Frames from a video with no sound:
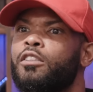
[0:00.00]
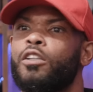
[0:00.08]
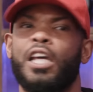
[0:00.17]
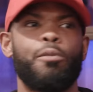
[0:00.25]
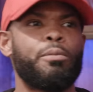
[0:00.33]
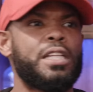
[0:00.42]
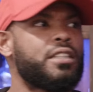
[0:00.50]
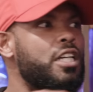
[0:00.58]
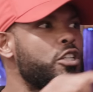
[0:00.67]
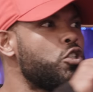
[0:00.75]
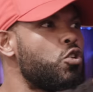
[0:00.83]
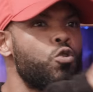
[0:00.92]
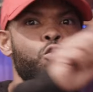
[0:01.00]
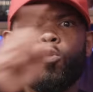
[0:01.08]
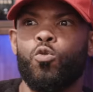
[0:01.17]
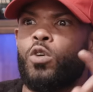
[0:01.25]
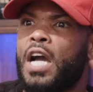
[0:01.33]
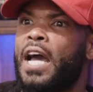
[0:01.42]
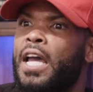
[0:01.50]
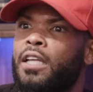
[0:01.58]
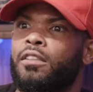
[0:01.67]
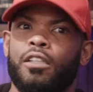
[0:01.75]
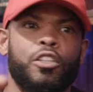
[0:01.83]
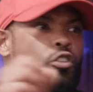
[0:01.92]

So that means that you guys are